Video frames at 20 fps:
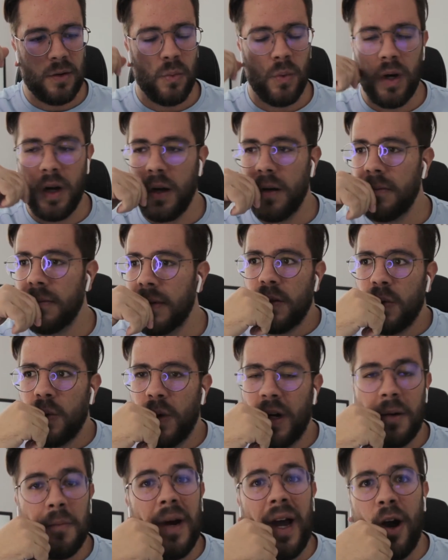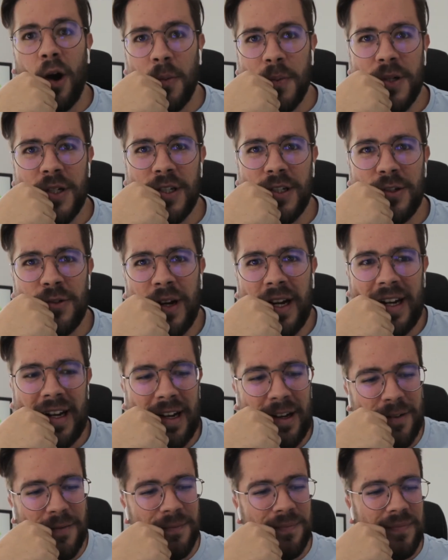well, what are my options right
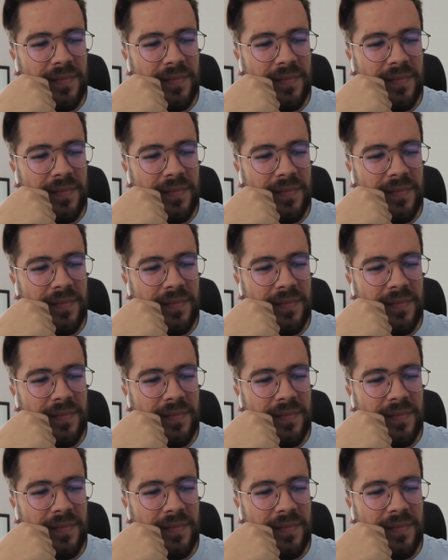now?